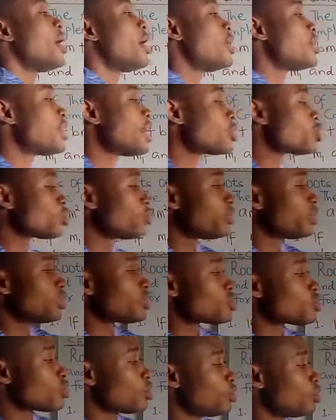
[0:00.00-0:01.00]
And that will be
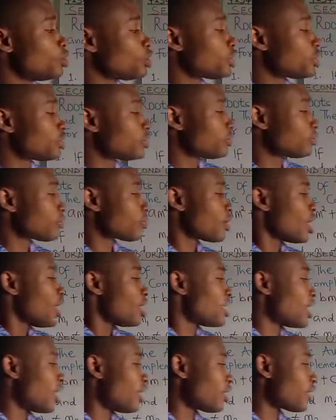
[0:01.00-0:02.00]
the solution.
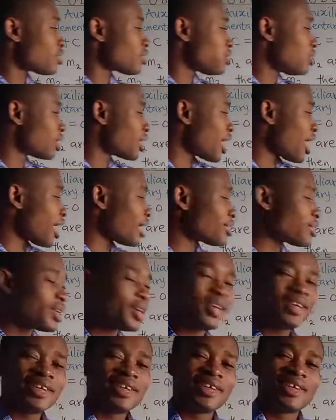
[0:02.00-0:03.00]
Now let us look at
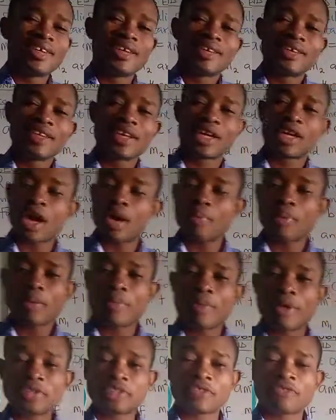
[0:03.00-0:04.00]
the
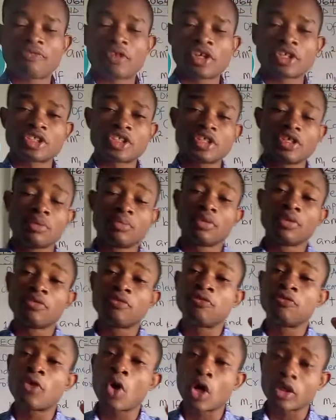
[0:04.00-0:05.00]
complementary function number
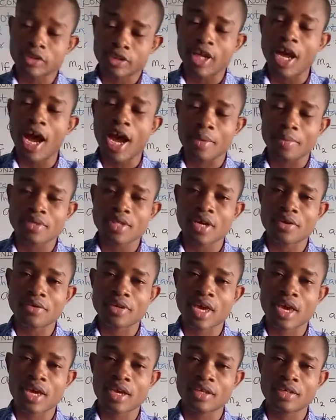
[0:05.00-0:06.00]
4 type. Is that
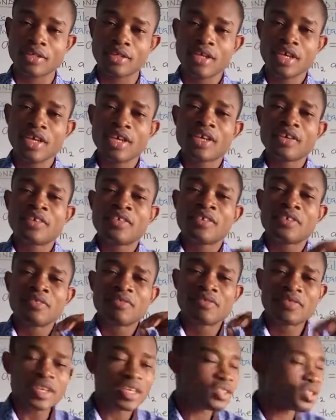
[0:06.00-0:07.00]
okay?
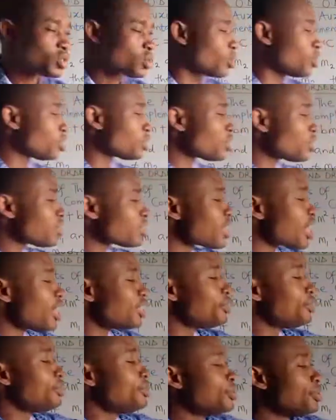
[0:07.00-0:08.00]
These solutions
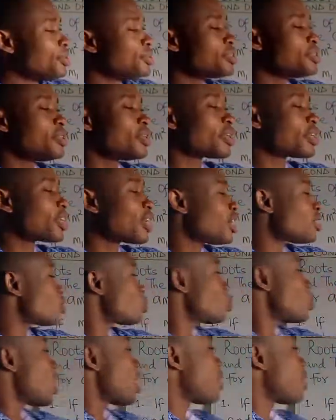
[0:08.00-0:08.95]
are used in a case